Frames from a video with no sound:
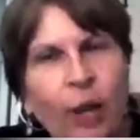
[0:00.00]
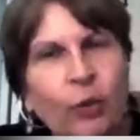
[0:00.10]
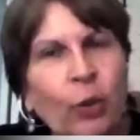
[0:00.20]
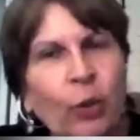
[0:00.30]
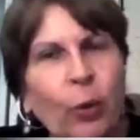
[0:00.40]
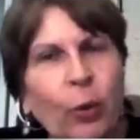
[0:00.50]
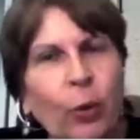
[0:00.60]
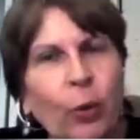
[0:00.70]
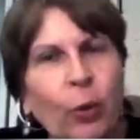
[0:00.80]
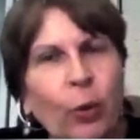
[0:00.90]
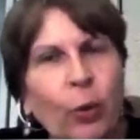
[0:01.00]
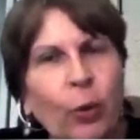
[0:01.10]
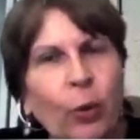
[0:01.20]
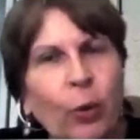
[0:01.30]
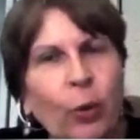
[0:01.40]
And so
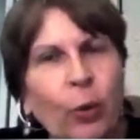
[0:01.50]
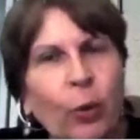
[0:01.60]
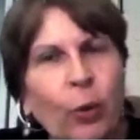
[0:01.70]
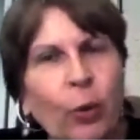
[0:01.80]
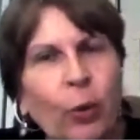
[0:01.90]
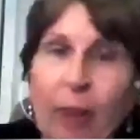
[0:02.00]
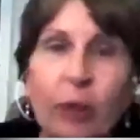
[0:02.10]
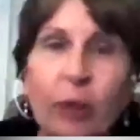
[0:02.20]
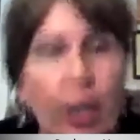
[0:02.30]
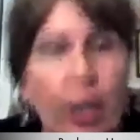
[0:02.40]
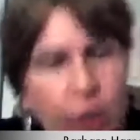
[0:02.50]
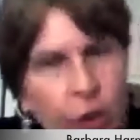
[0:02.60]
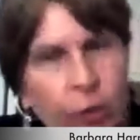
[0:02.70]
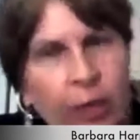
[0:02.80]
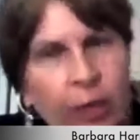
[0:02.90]
if a mother does choose an
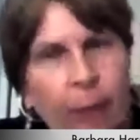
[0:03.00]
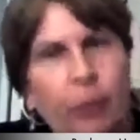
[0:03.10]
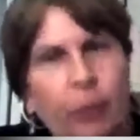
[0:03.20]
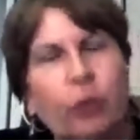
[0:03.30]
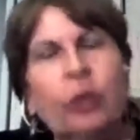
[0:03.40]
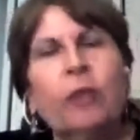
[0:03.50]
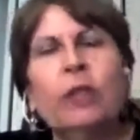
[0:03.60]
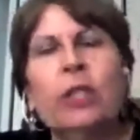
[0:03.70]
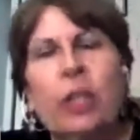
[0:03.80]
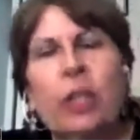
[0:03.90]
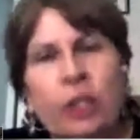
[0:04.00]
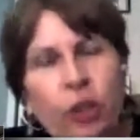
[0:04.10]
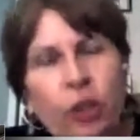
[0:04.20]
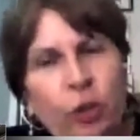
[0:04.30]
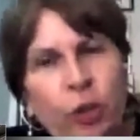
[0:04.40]
epidural, or if she does
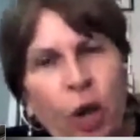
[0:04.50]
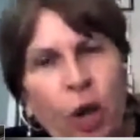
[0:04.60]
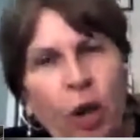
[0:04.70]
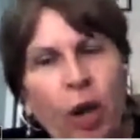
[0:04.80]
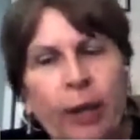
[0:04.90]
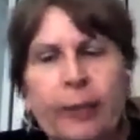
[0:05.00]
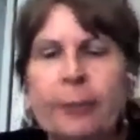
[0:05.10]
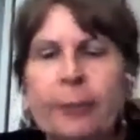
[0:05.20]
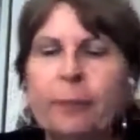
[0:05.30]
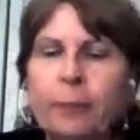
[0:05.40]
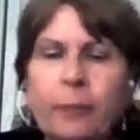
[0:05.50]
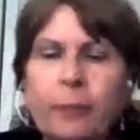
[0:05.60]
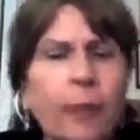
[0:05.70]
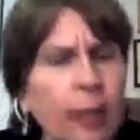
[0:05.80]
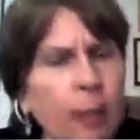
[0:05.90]
choose narcotics,
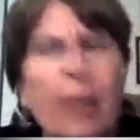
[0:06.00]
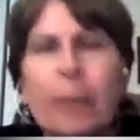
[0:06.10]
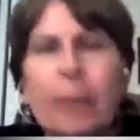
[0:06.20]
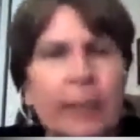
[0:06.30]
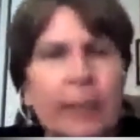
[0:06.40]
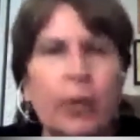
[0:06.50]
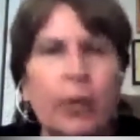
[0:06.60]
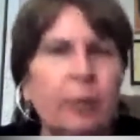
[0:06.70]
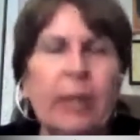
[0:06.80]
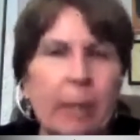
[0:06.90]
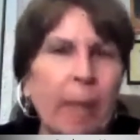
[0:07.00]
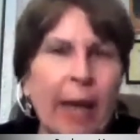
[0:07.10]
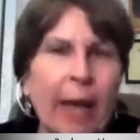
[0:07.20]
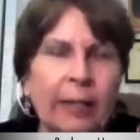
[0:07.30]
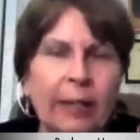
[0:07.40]
the baby is going to be
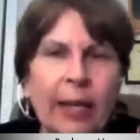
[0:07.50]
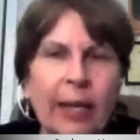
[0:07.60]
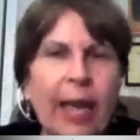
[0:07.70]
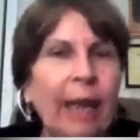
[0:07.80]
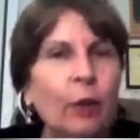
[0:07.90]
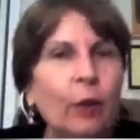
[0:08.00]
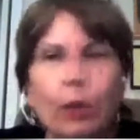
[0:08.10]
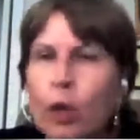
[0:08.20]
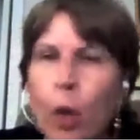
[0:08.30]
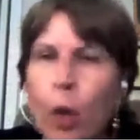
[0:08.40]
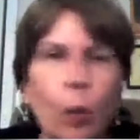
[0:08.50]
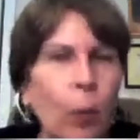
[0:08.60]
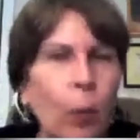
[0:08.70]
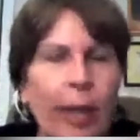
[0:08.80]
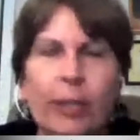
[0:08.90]
impacted. And there's no
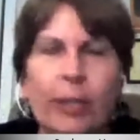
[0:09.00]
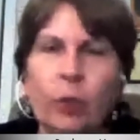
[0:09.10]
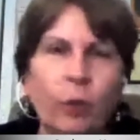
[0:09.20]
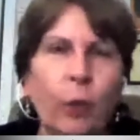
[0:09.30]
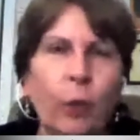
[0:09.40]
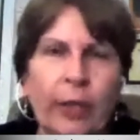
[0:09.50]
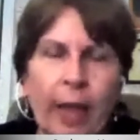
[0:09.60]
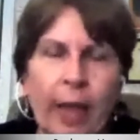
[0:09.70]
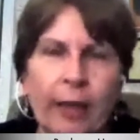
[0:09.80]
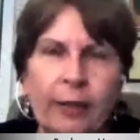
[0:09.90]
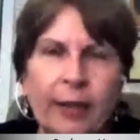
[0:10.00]
way to avoid that.